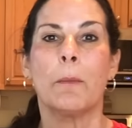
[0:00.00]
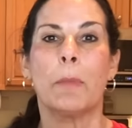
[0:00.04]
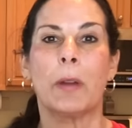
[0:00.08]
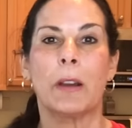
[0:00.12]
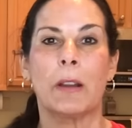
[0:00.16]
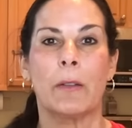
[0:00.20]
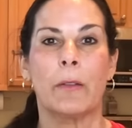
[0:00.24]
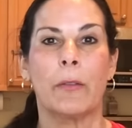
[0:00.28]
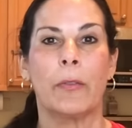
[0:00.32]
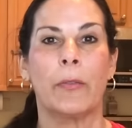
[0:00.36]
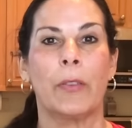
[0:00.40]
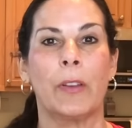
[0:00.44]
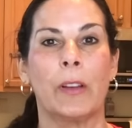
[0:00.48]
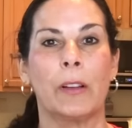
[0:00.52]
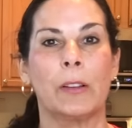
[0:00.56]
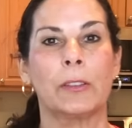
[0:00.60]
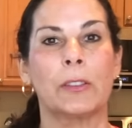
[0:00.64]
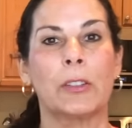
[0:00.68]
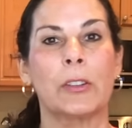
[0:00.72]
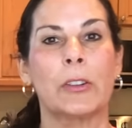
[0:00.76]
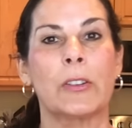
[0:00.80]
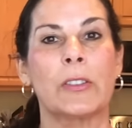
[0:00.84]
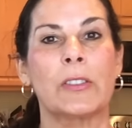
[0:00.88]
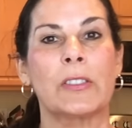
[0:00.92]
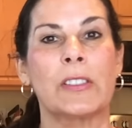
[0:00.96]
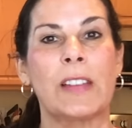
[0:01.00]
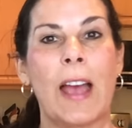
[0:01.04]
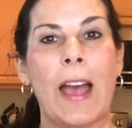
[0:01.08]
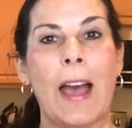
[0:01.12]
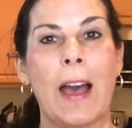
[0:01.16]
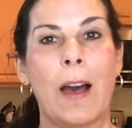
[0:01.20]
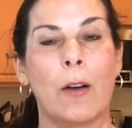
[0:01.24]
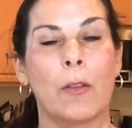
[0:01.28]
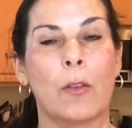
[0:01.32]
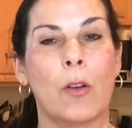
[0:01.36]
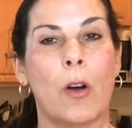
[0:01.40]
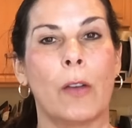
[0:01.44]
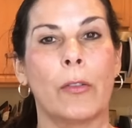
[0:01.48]
but it filters
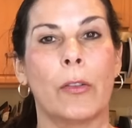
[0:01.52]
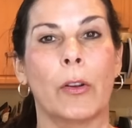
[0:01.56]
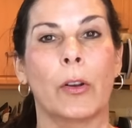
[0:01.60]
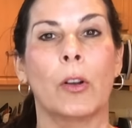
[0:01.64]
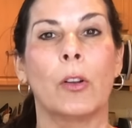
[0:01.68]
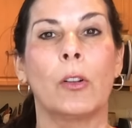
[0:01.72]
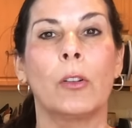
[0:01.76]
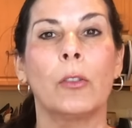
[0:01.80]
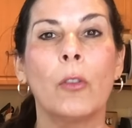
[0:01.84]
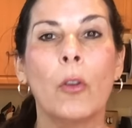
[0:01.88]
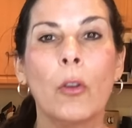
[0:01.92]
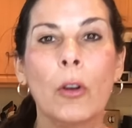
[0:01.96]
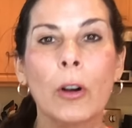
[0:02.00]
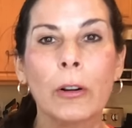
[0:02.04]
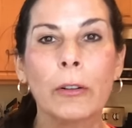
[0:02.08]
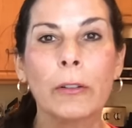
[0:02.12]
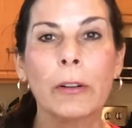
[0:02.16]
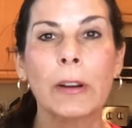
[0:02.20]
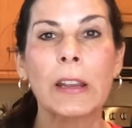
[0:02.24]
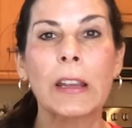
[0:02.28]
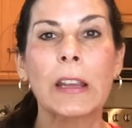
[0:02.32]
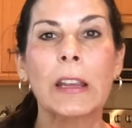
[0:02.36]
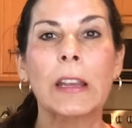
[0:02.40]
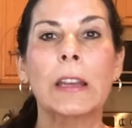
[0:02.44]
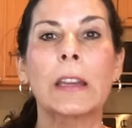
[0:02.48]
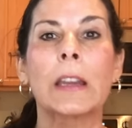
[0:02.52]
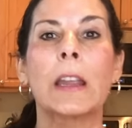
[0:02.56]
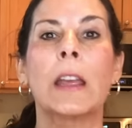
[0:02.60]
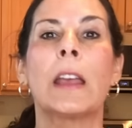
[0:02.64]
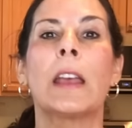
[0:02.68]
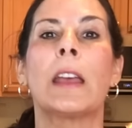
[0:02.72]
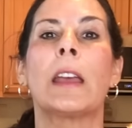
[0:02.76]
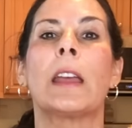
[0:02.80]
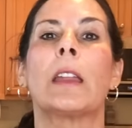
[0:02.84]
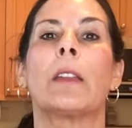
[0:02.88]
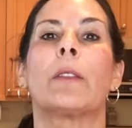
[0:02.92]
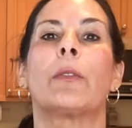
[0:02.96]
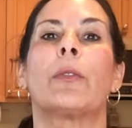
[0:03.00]
out all the chlorine,
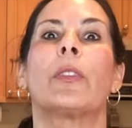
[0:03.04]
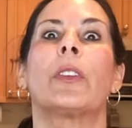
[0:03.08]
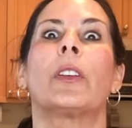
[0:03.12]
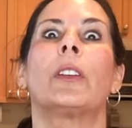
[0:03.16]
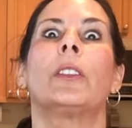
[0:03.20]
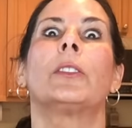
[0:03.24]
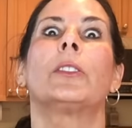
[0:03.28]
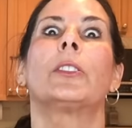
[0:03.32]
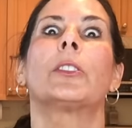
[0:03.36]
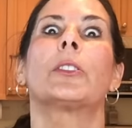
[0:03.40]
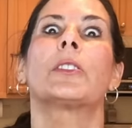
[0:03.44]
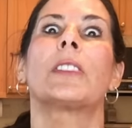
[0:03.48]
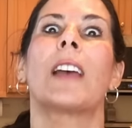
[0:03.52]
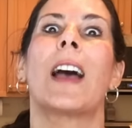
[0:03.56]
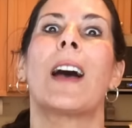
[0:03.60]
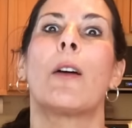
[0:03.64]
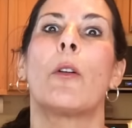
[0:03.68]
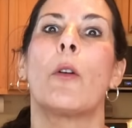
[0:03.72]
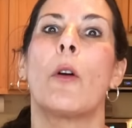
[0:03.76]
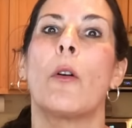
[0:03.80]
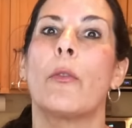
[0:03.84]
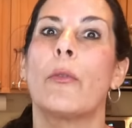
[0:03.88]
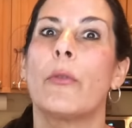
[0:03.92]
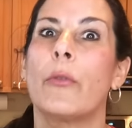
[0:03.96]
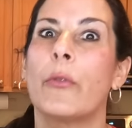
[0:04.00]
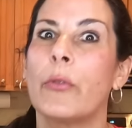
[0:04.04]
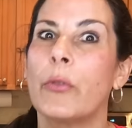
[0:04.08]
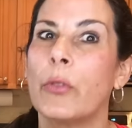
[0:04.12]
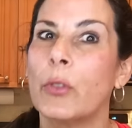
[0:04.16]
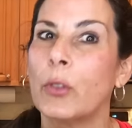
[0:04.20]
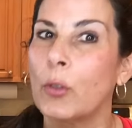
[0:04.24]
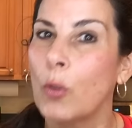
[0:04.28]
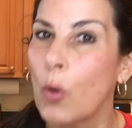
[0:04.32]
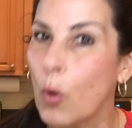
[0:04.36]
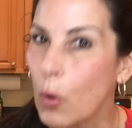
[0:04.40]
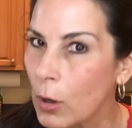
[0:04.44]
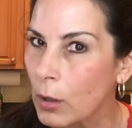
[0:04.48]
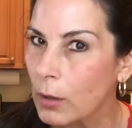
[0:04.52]
it filters out
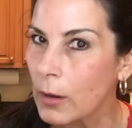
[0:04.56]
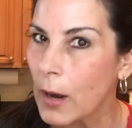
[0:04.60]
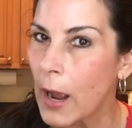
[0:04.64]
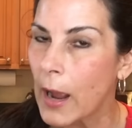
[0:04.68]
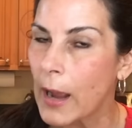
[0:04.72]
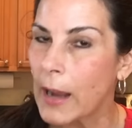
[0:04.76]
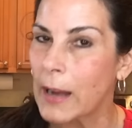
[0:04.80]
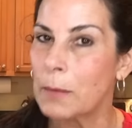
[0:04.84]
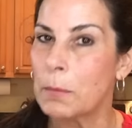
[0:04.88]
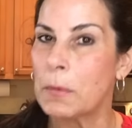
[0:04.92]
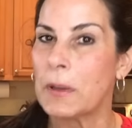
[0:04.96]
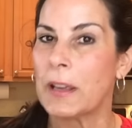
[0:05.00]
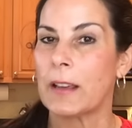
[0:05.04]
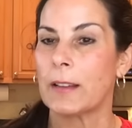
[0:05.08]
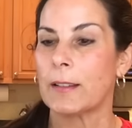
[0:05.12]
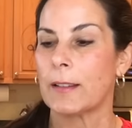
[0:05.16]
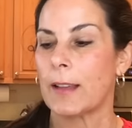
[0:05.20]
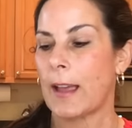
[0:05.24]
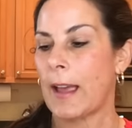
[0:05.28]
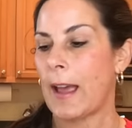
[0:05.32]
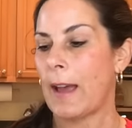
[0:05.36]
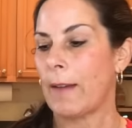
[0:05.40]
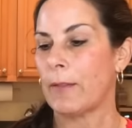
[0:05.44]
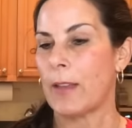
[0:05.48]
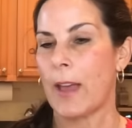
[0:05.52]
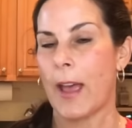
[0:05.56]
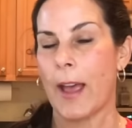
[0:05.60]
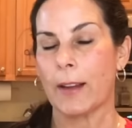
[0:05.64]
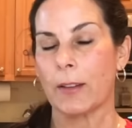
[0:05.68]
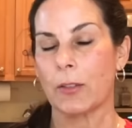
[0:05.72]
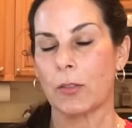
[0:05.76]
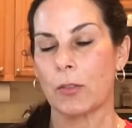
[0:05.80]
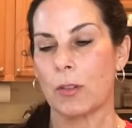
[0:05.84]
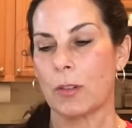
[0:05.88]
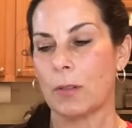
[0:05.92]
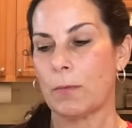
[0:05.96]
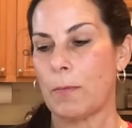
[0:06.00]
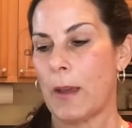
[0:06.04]
fluoride because I have the
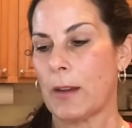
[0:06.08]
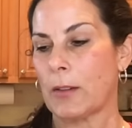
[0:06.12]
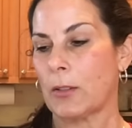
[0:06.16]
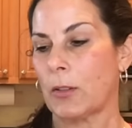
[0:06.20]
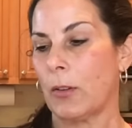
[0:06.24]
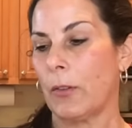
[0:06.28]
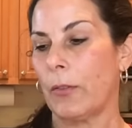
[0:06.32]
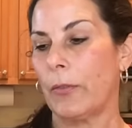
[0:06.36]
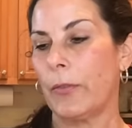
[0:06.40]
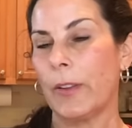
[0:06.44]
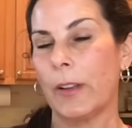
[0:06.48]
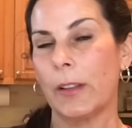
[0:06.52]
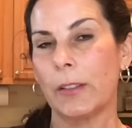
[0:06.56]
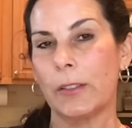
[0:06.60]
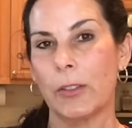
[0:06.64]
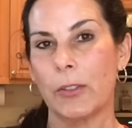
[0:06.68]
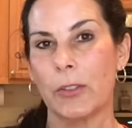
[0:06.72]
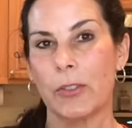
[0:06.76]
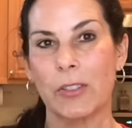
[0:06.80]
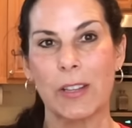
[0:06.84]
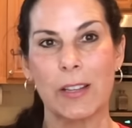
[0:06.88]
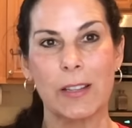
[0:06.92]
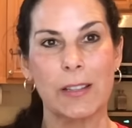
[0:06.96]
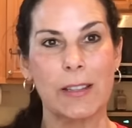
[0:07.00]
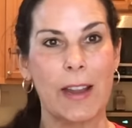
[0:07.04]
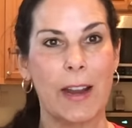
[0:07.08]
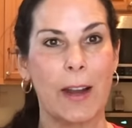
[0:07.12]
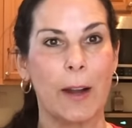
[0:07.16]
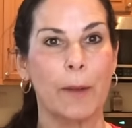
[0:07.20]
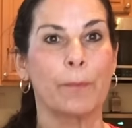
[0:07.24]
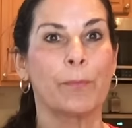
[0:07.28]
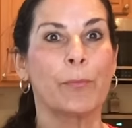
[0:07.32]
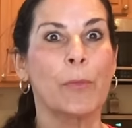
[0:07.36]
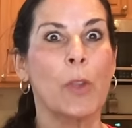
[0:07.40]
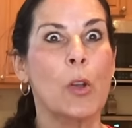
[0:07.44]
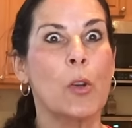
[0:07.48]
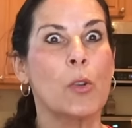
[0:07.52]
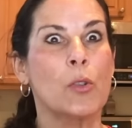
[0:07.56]
extra special filters in there.
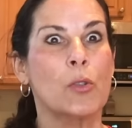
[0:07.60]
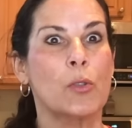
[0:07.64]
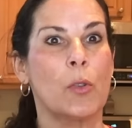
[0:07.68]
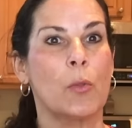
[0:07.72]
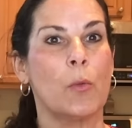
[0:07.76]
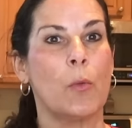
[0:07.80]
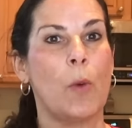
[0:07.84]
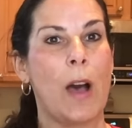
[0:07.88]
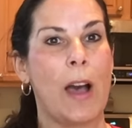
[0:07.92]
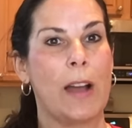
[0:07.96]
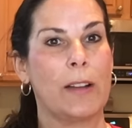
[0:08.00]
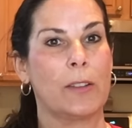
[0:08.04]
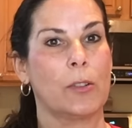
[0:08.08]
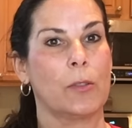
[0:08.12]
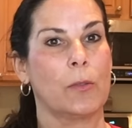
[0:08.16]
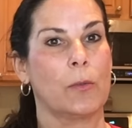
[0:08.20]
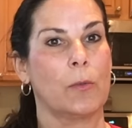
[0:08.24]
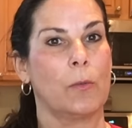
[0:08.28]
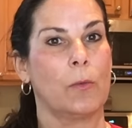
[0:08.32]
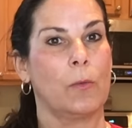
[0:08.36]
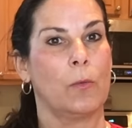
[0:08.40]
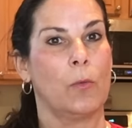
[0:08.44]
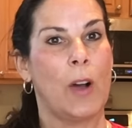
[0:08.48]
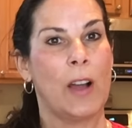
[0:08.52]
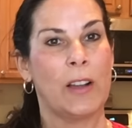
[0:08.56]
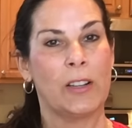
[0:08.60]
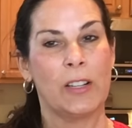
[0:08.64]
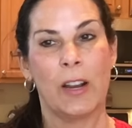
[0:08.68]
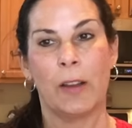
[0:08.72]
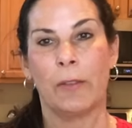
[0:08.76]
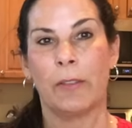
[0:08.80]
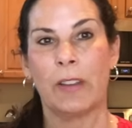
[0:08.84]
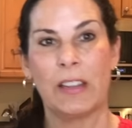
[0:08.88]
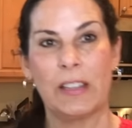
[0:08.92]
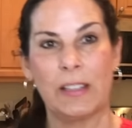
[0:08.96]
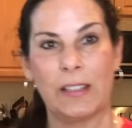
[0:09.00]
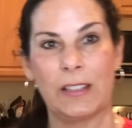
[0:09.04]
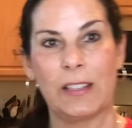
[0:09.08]
So watch, watch
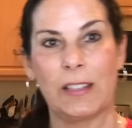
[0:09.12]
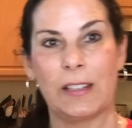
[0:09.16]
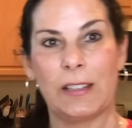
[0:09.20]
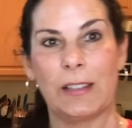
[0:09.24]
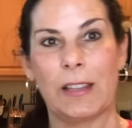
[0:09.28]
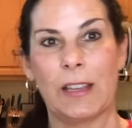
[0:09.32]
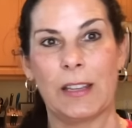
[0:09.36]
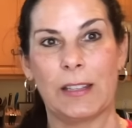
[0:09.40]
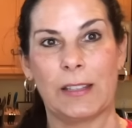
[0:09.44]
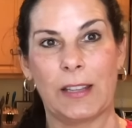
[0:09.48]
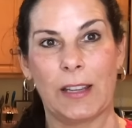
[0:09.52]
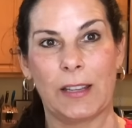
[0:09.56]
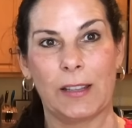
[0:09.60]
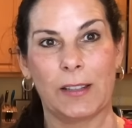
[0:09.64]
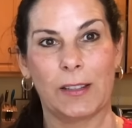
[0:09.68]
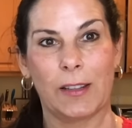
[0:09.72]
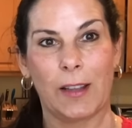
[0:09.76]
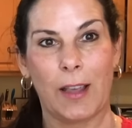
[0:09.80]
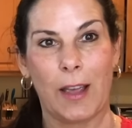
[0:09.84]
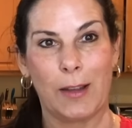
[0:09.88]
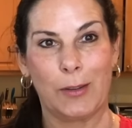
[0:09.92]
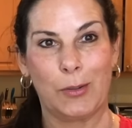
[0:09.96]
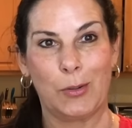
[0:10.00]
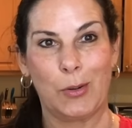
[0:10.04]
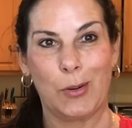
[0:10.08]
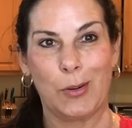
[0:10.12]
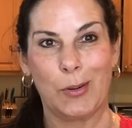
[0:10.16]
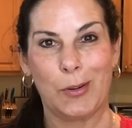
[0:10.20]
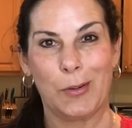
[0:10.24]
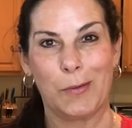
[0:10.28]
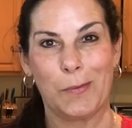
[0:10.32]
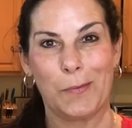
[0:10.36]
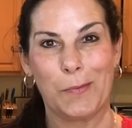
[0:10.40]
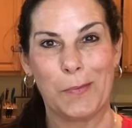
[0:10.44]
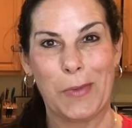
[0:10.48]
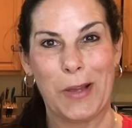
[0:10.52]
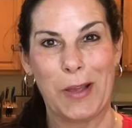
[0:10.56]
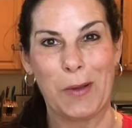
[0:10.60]
how easy this is. I took
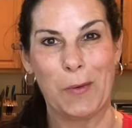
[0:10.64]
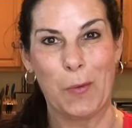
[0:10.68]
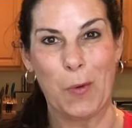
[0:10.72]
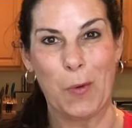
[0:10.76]
my